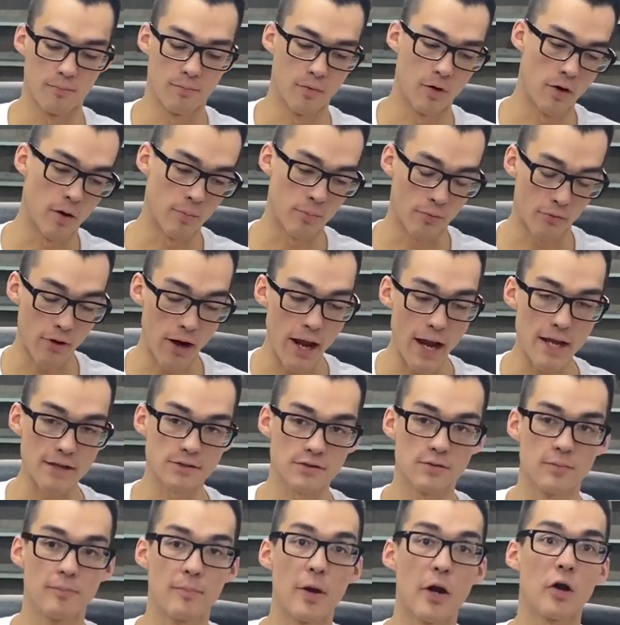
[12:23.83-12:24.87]
a
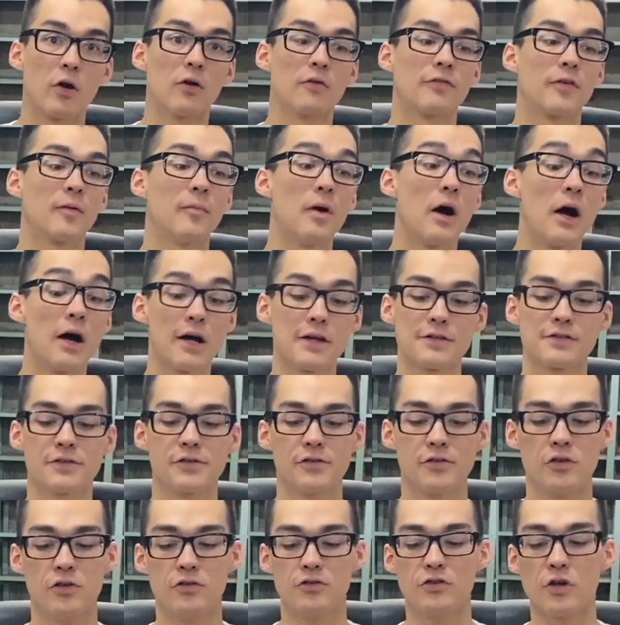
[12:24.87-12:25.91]
brass barrel from
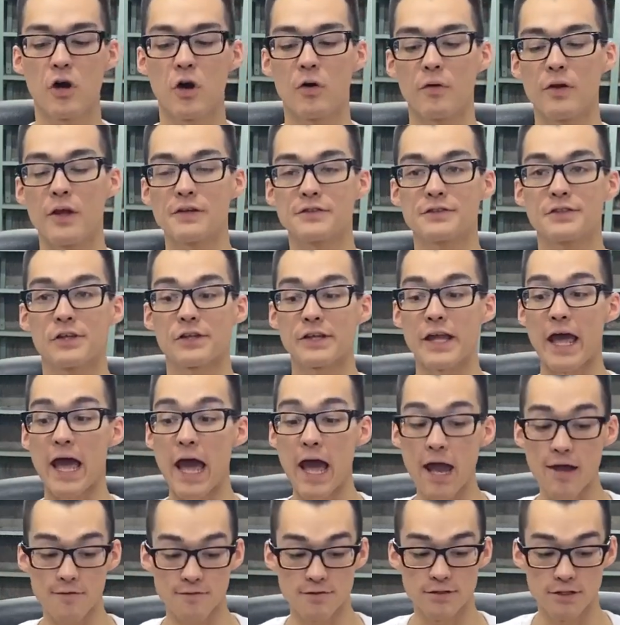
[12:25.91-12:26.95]
us, you don't necessarily
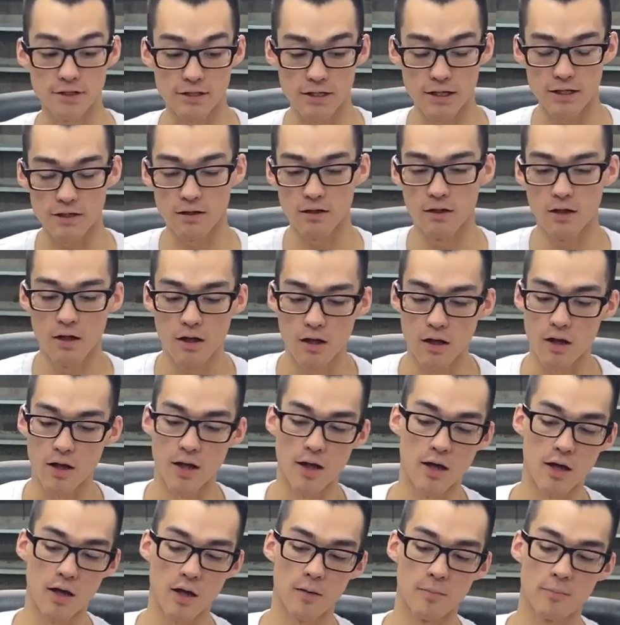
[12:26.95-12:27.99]
have to get
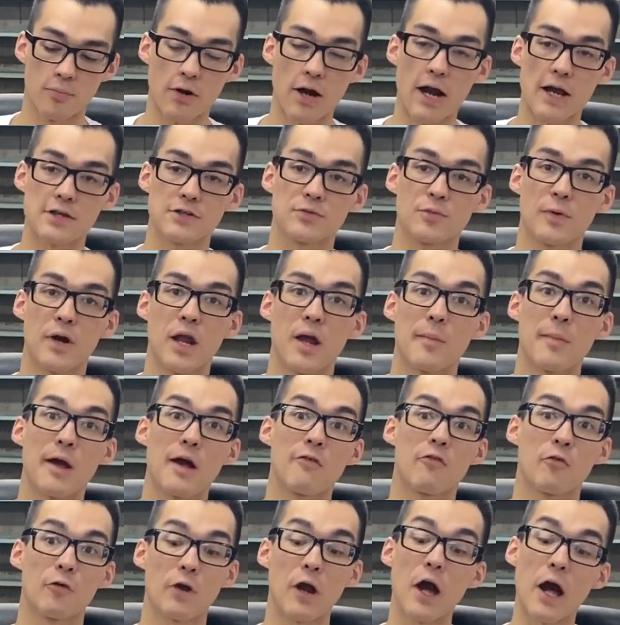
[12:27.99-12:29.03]
a brass ram.
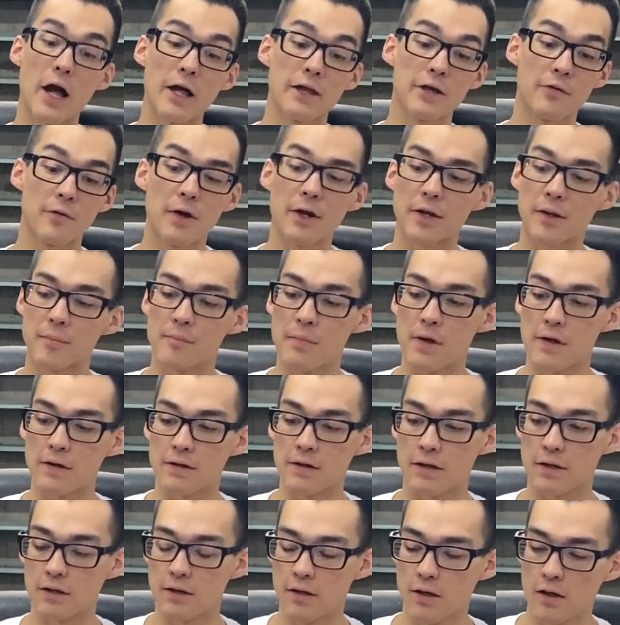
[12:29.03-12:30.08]
However, we highly recommend
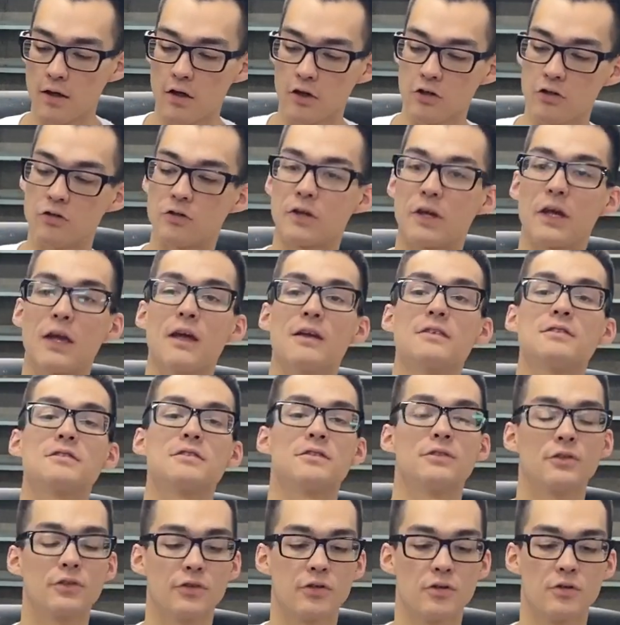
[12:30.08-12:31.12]
it. You can
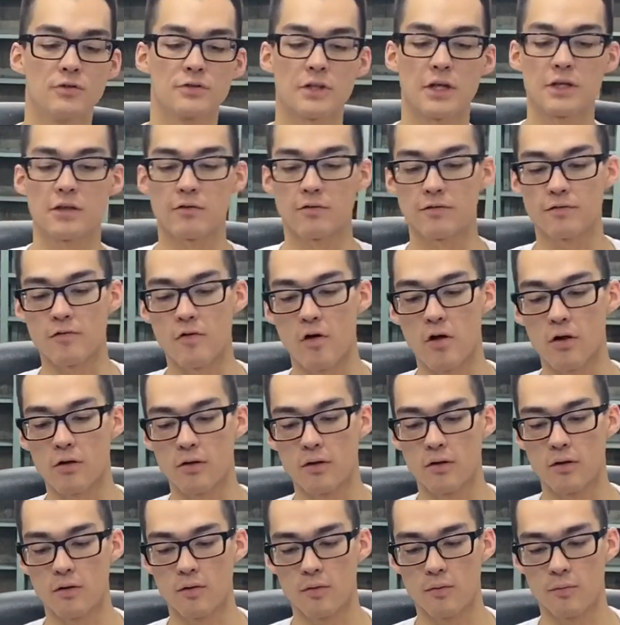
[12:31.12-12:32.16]
still use a
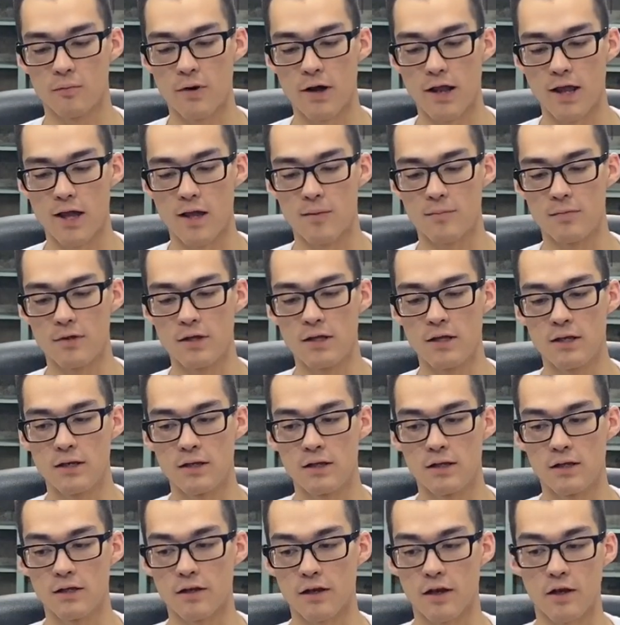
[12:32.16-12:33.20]
default ram in
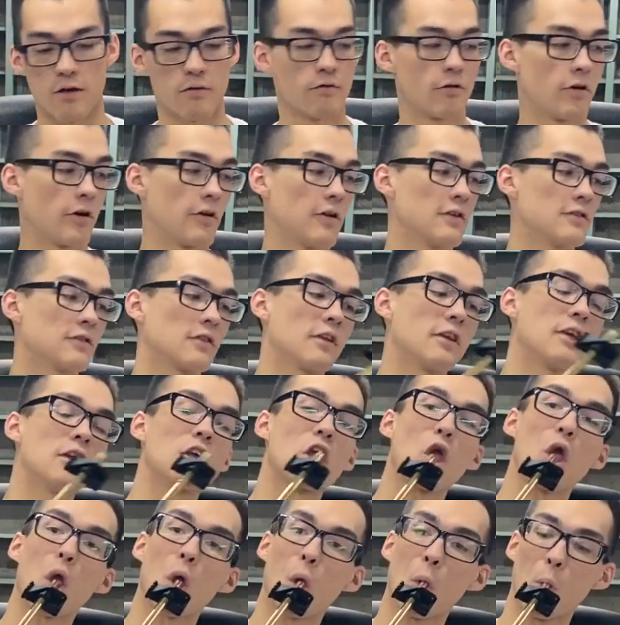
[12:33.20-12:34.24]
it. However, it does
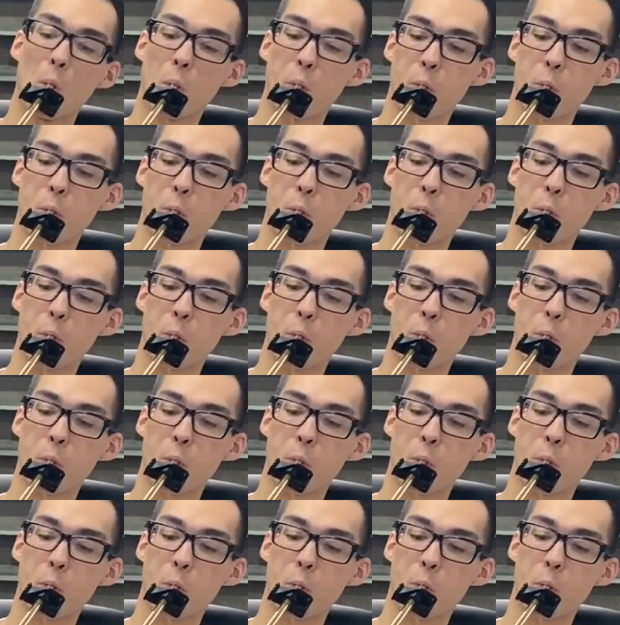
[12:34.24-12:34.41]
leak